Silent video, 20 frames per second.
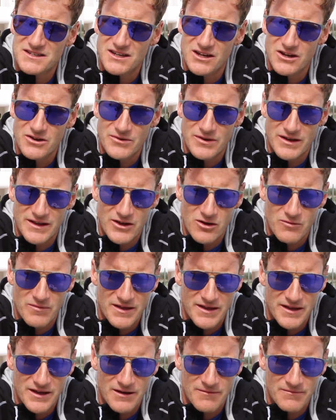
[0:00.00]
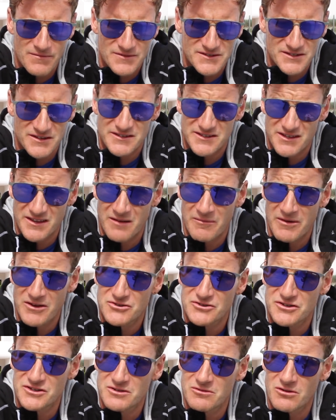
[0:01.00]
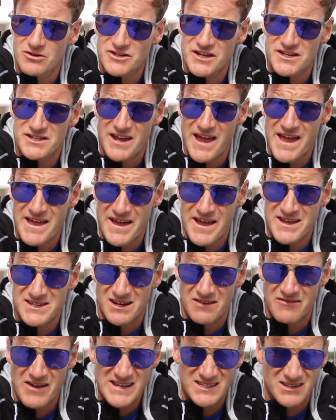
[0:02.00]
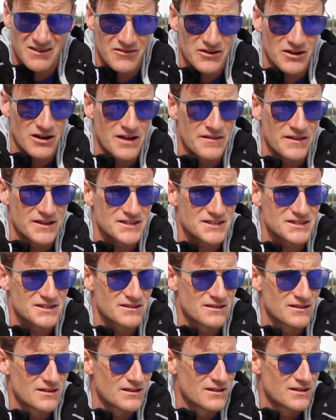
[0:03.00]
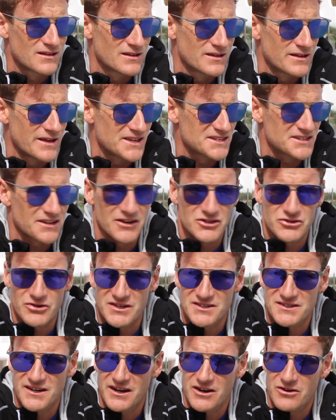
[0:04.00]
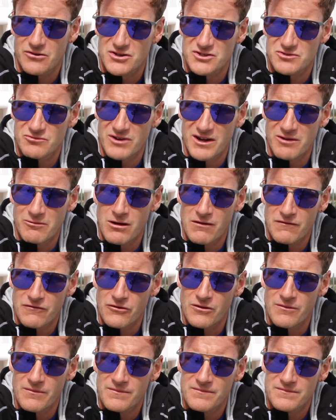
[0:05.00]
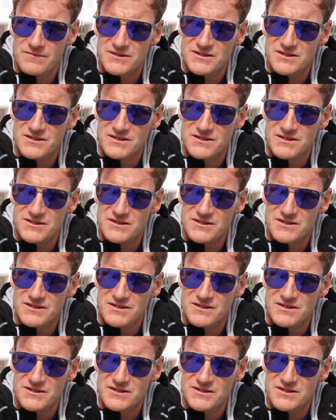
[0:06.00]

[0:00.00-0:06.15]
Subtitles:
So he'll be so that'll be interesting to watch. He's another guy it's going to translate across really well for him.